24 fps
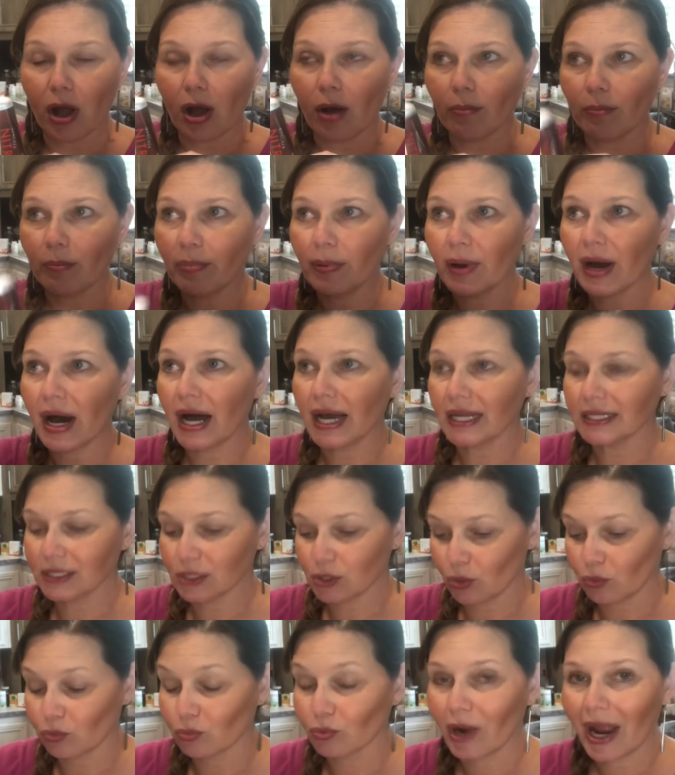But
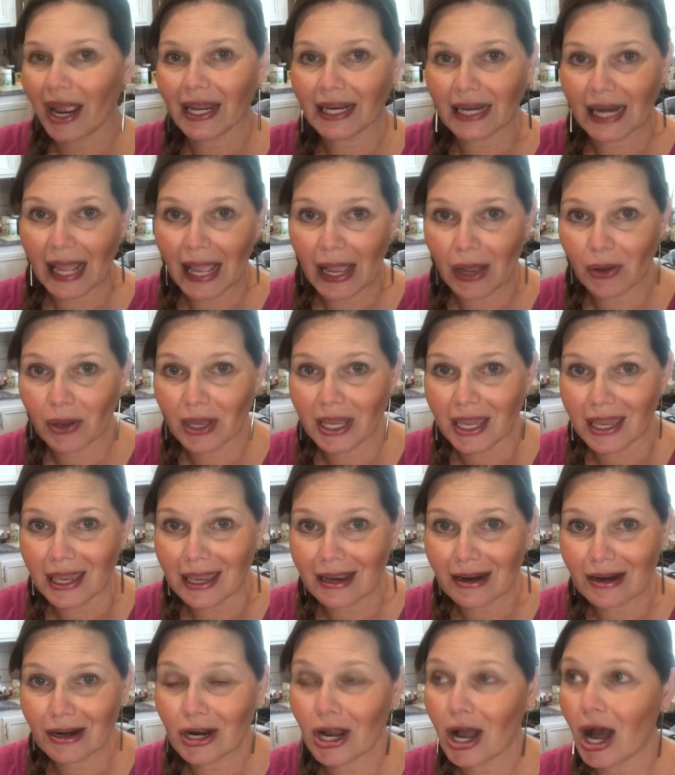right now
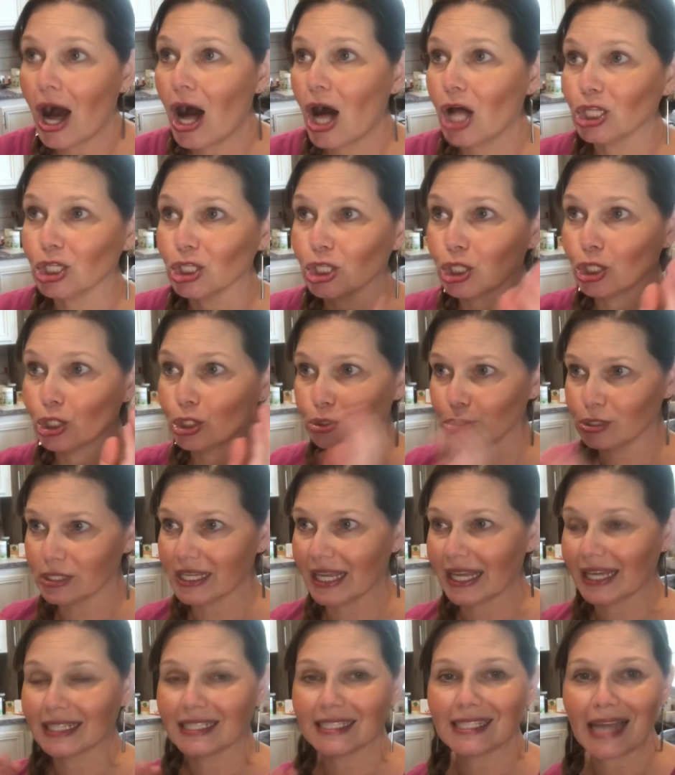here,
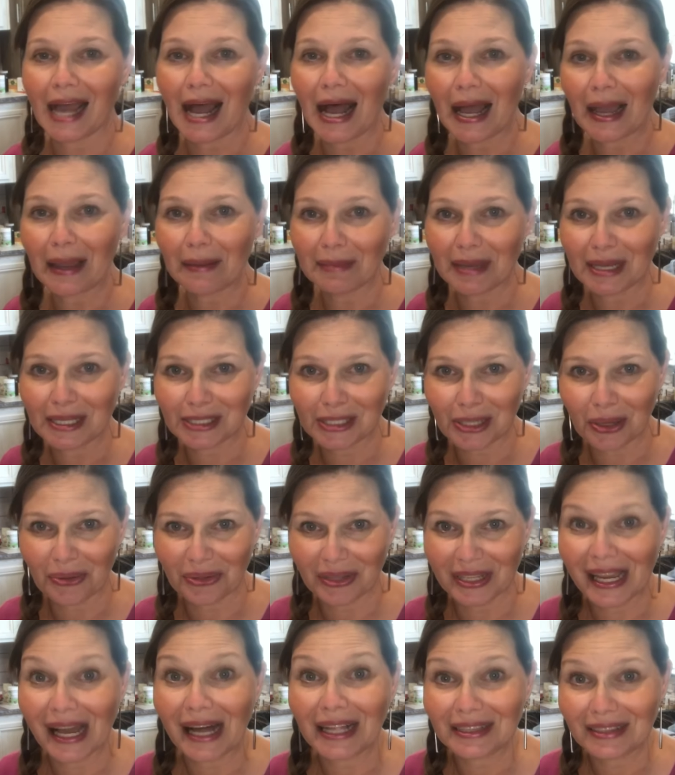Louisiana time, it's
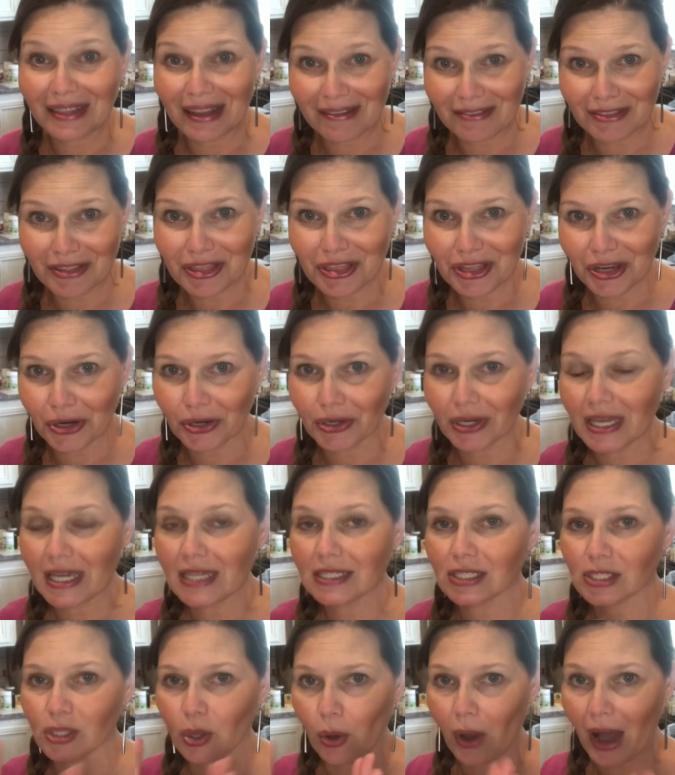only 11:30,
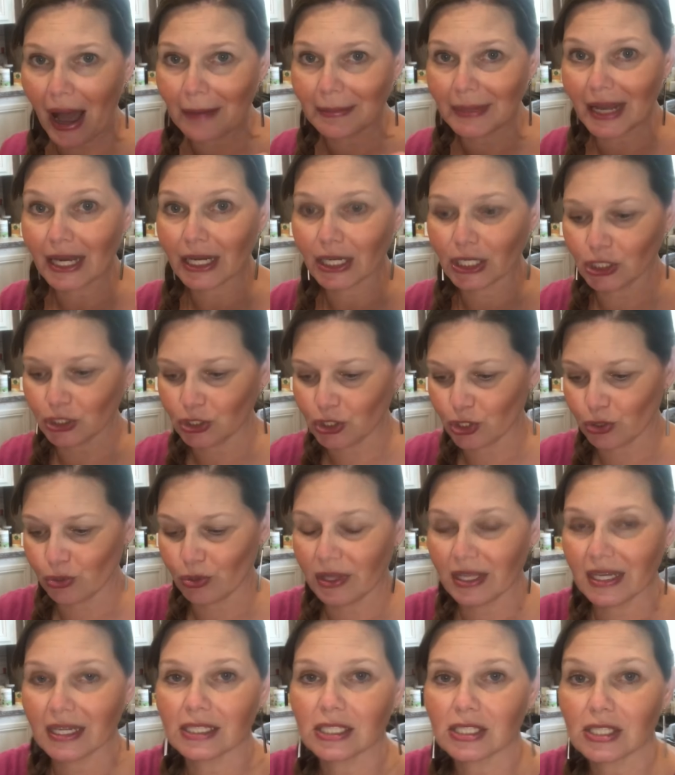so I'm not going to do
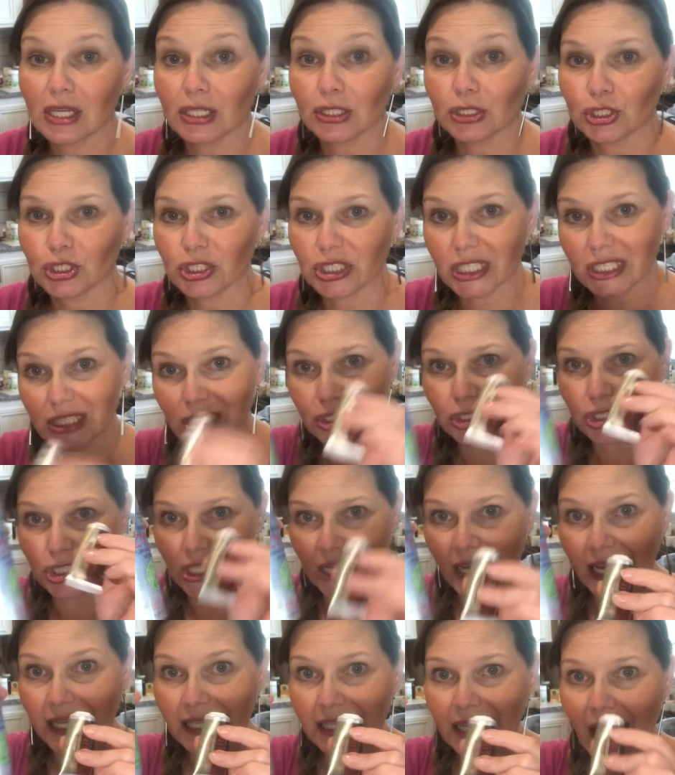this just
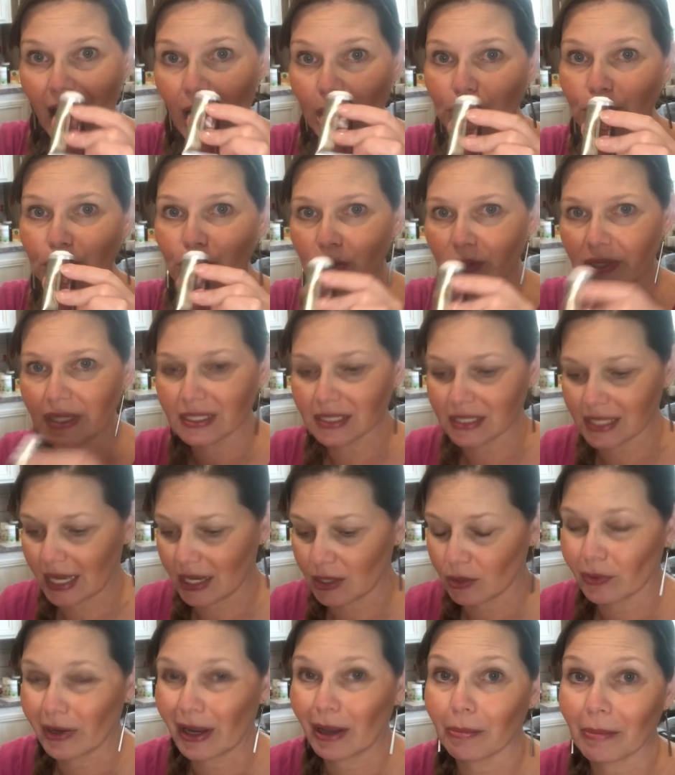yet. I'll do this at
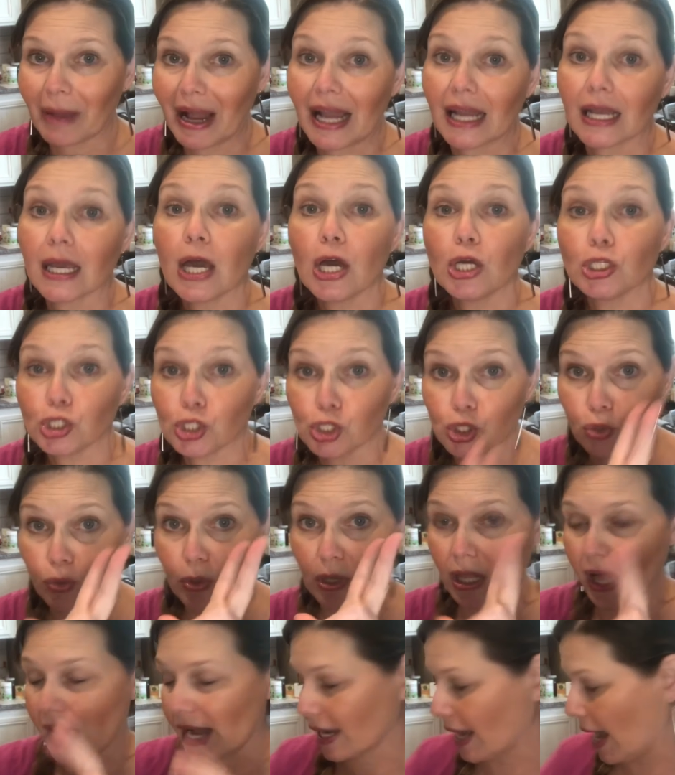around my 2
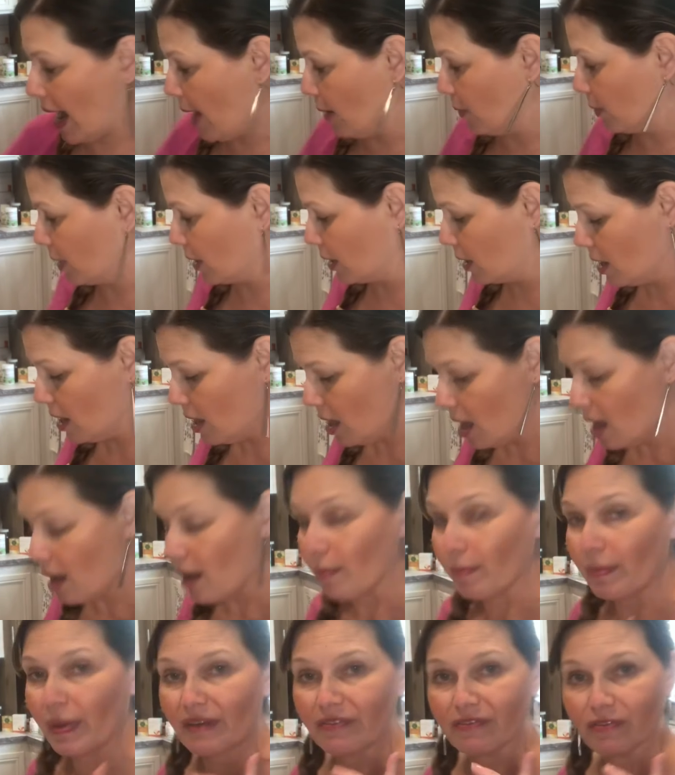o'clock hour.
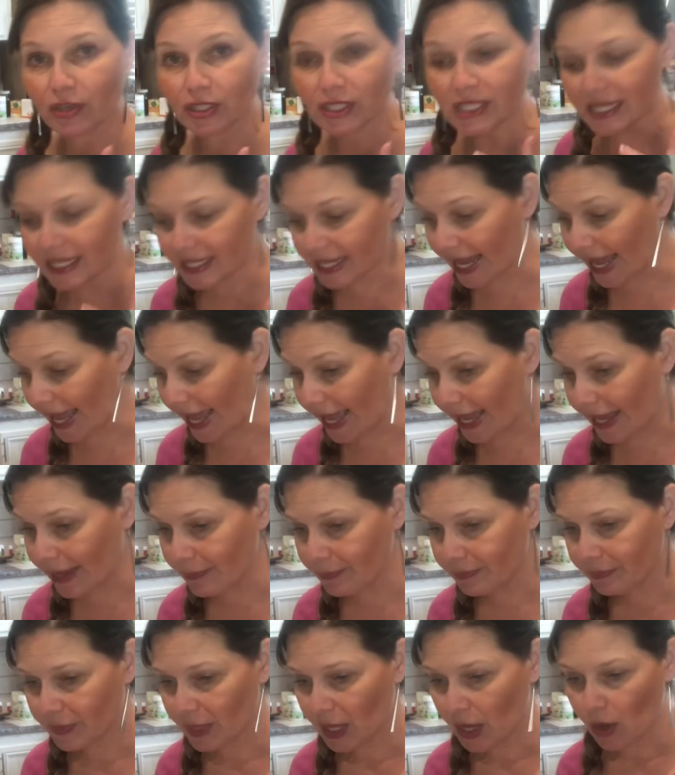But for today,
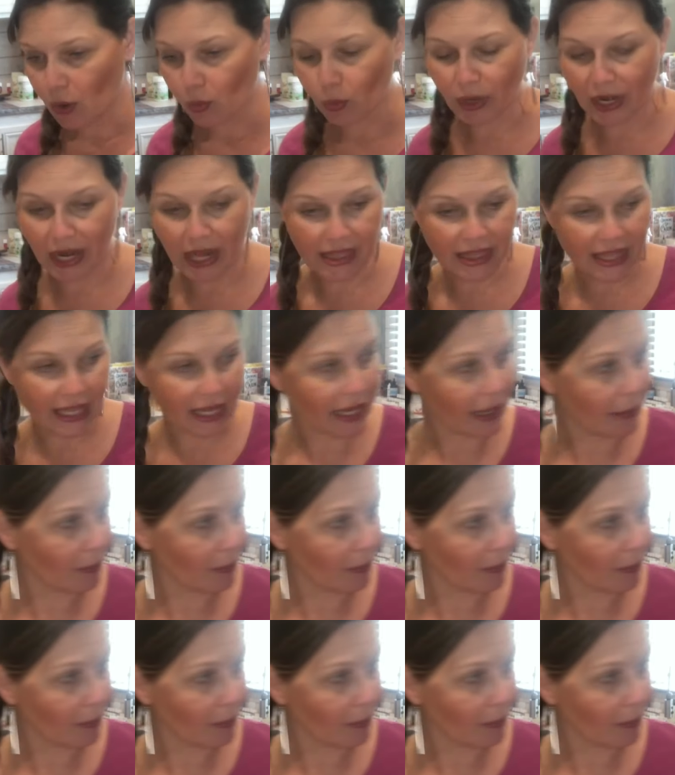what I think I'm